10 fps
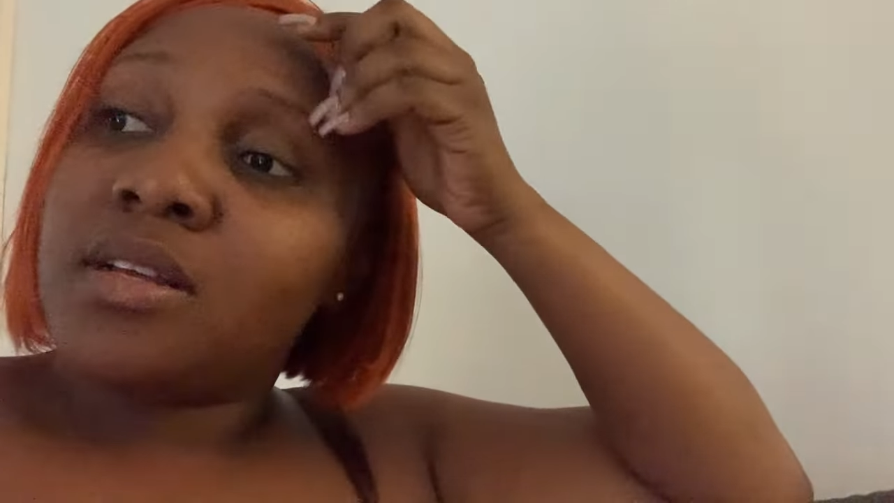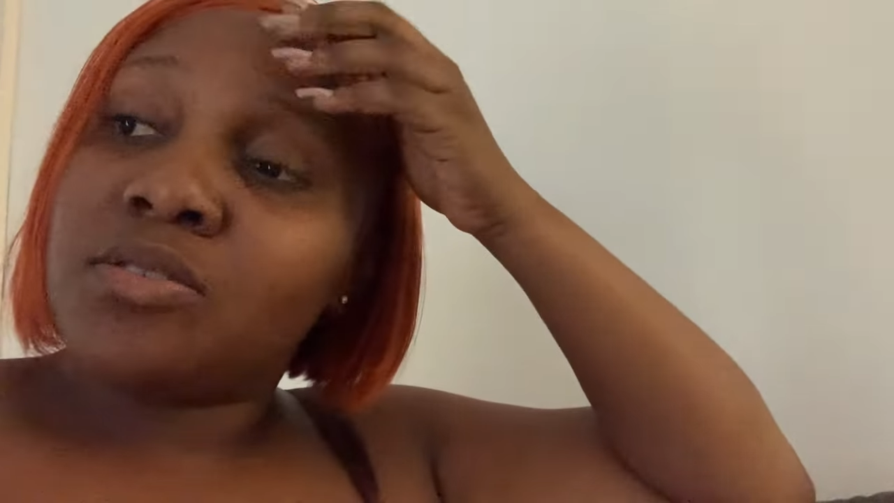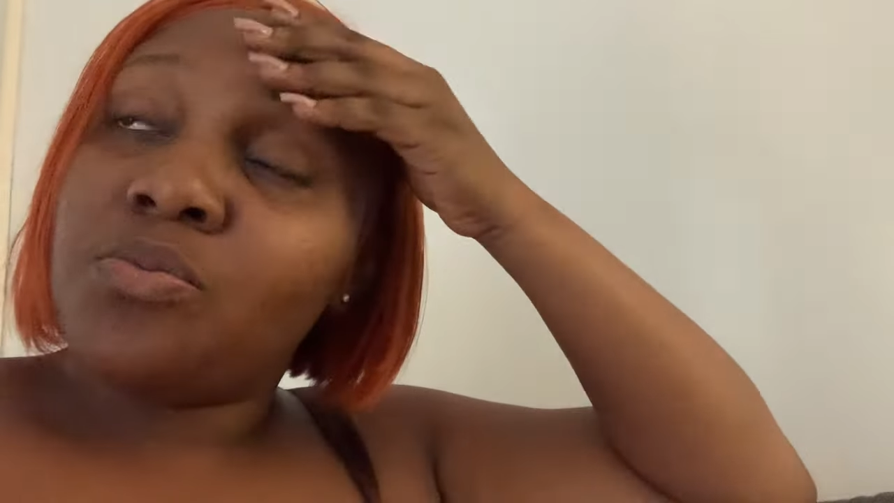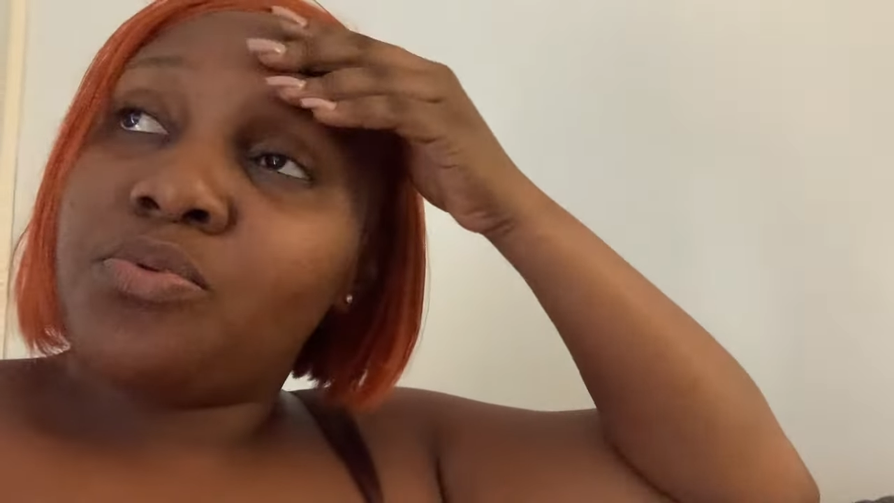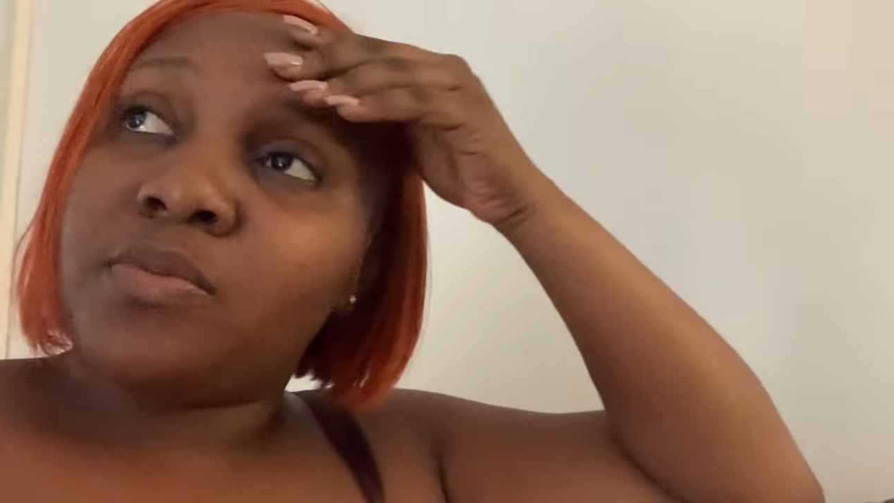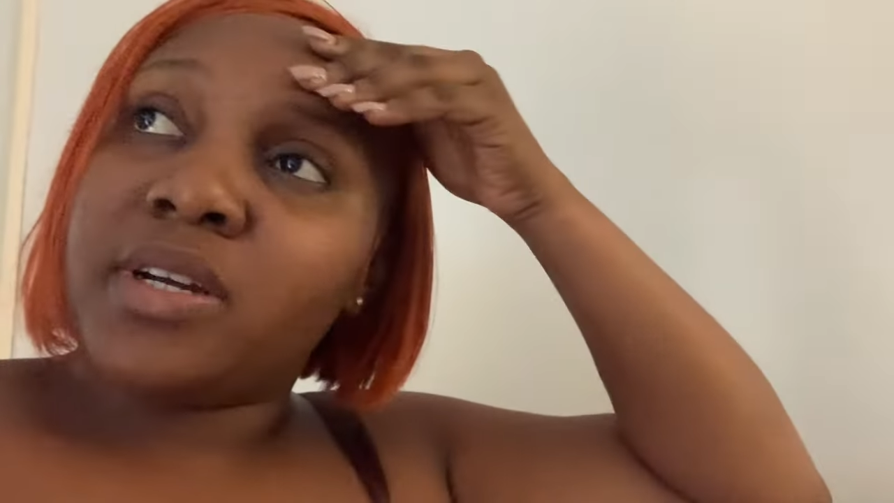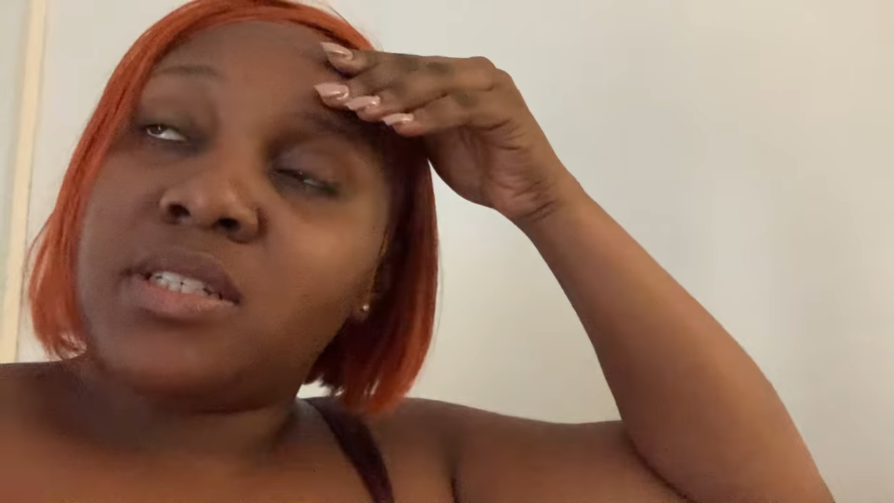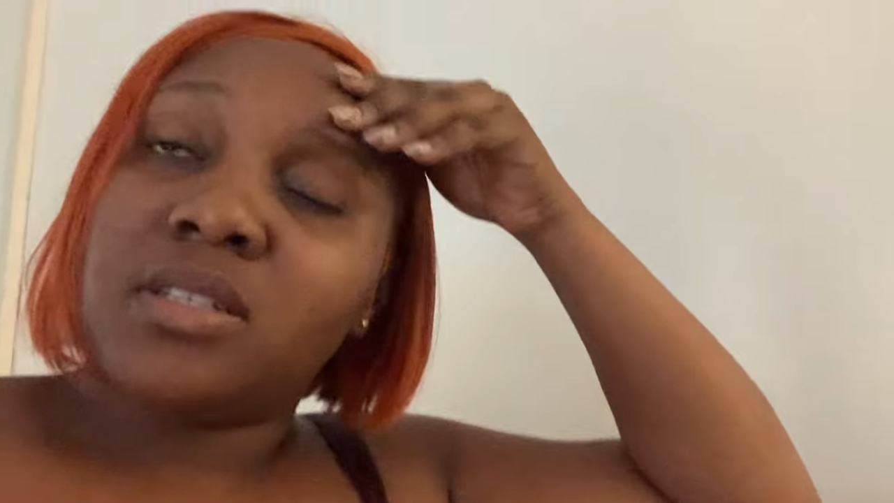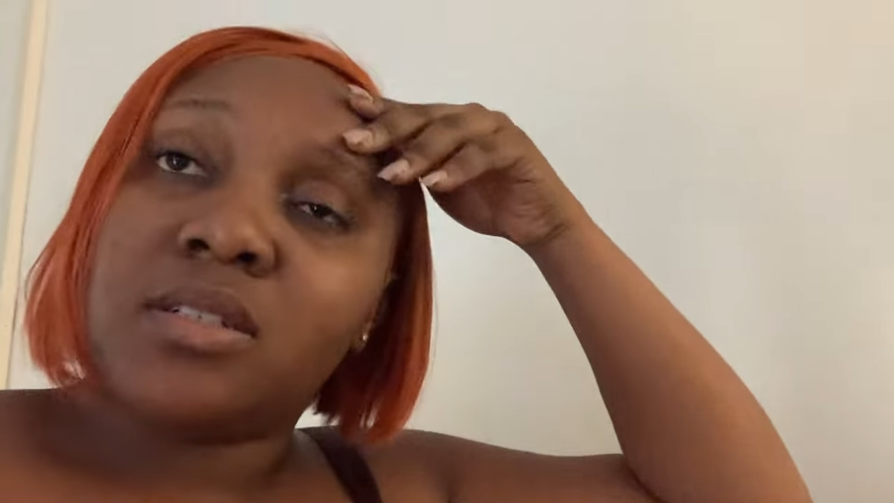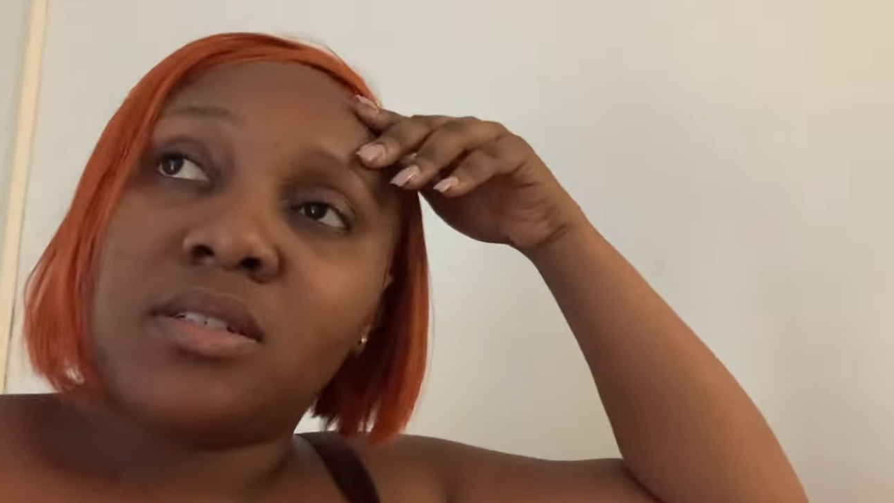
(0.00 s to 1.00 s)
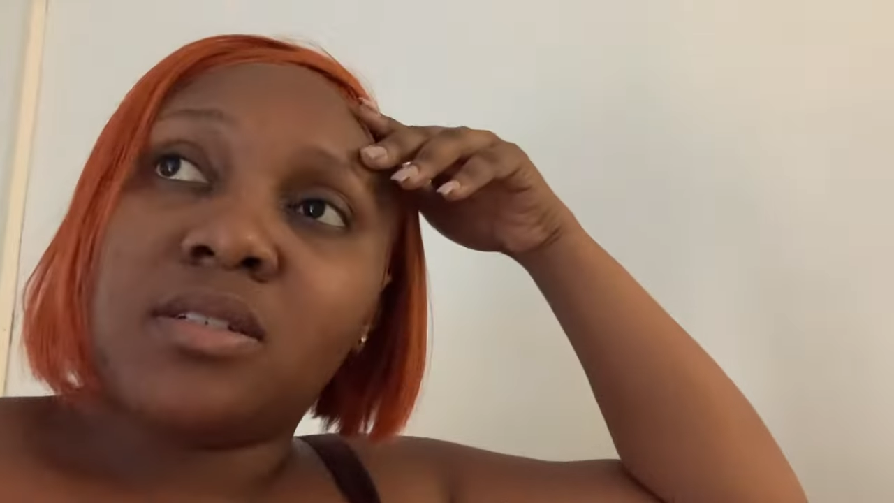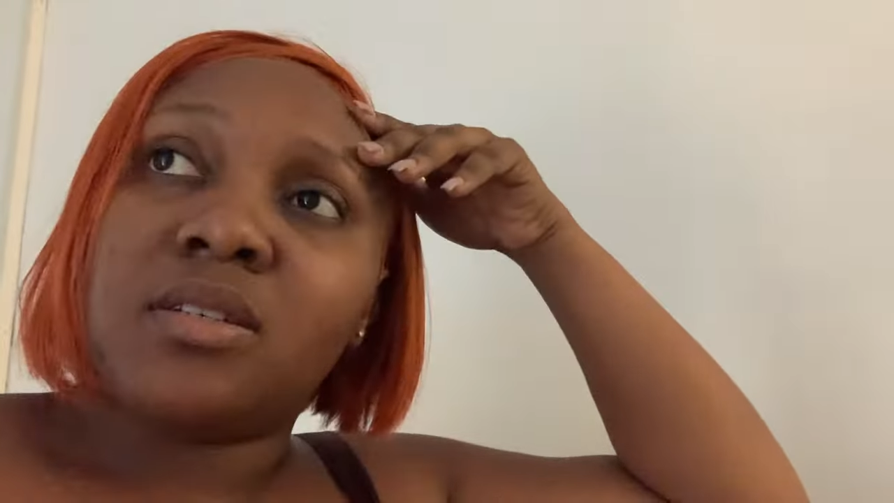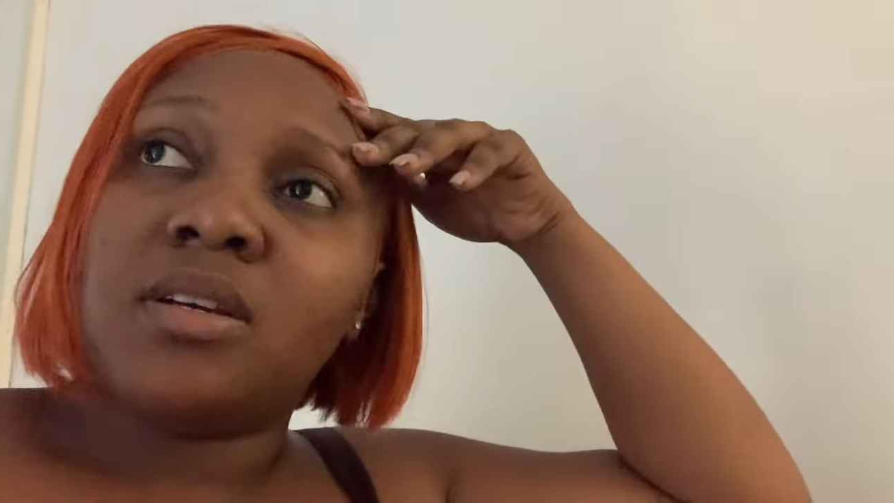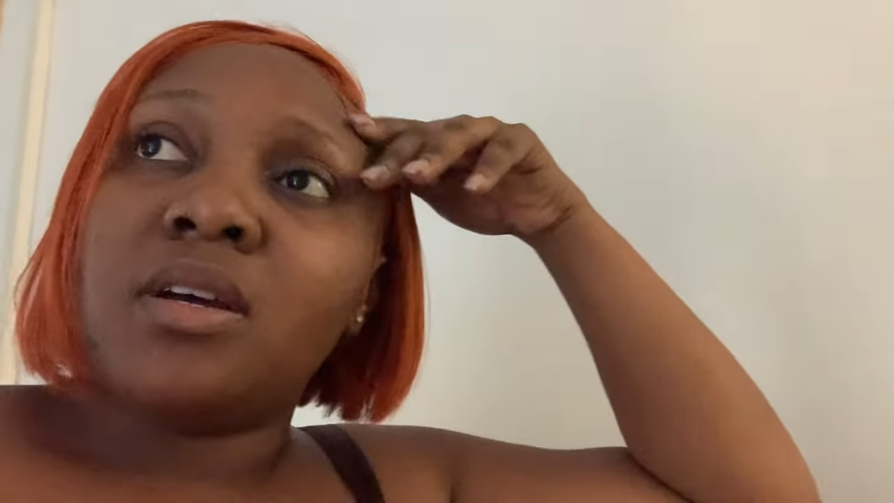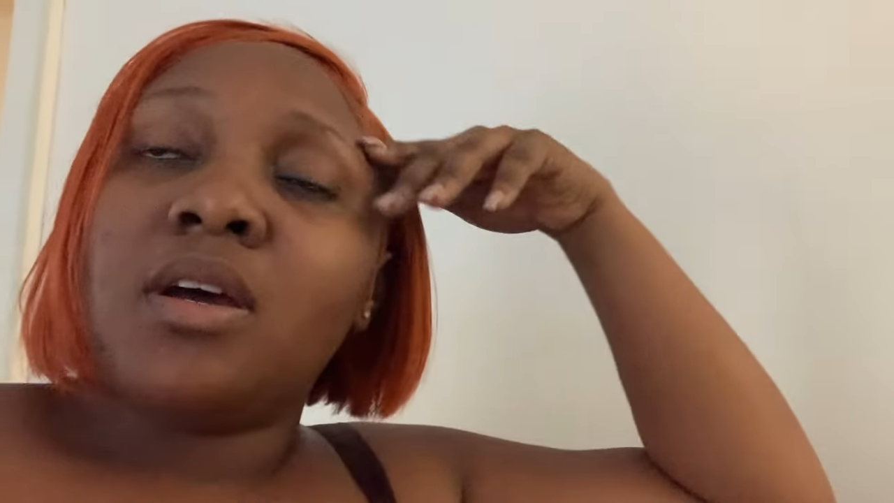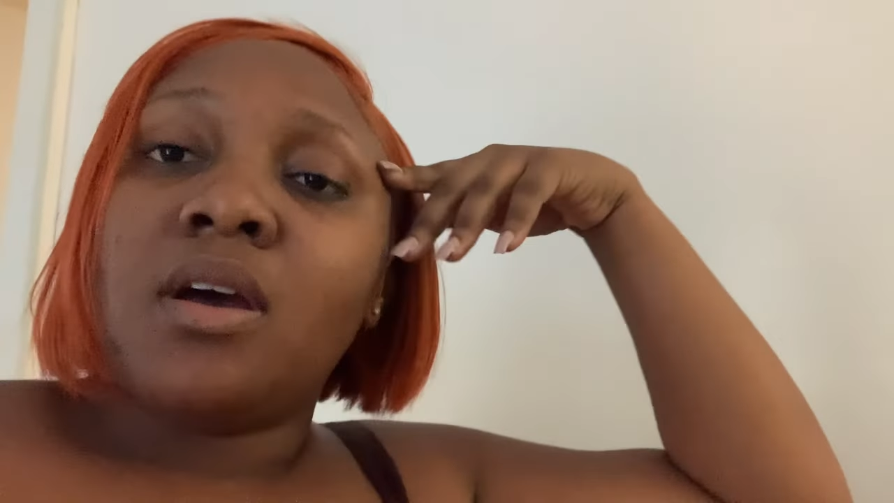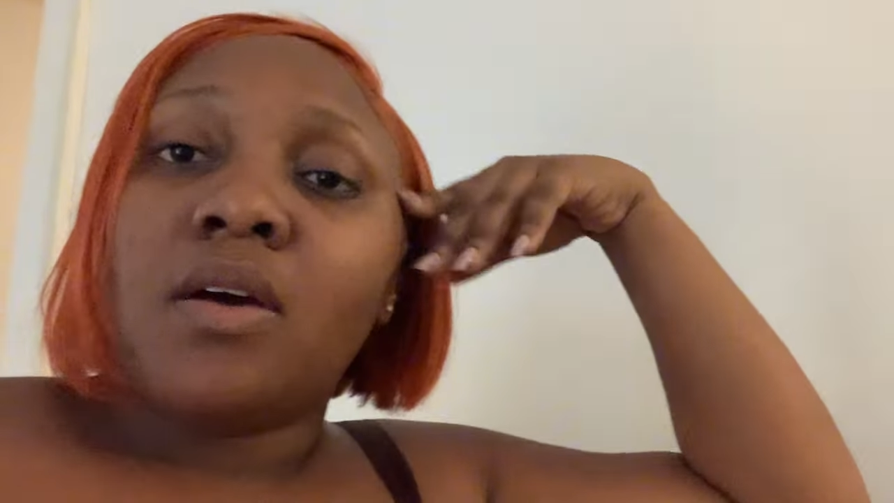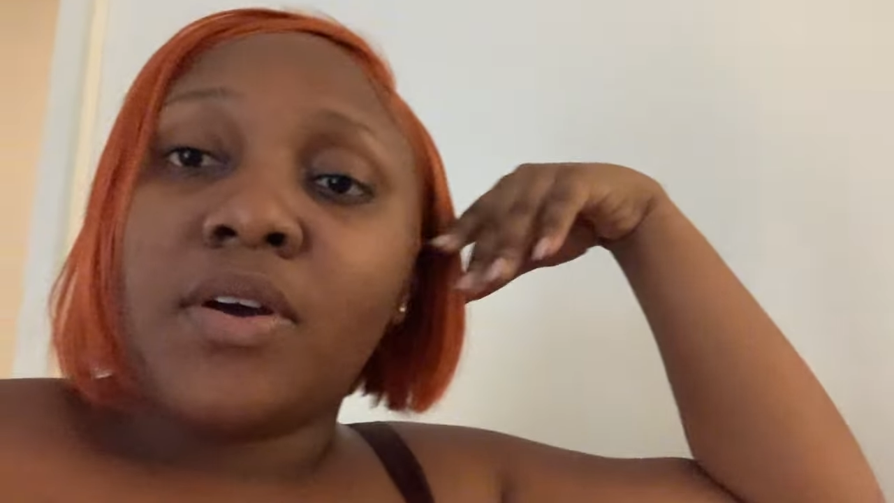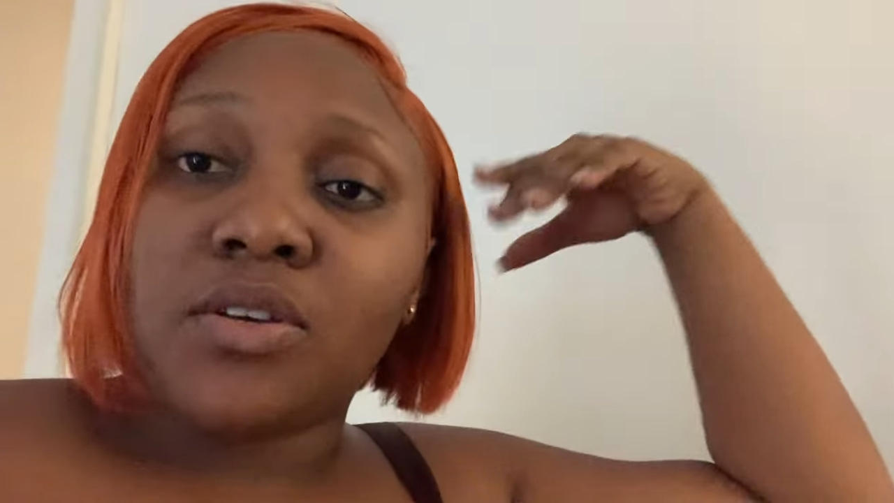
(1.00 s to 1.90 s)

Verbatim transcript: There's no bloom, right? We're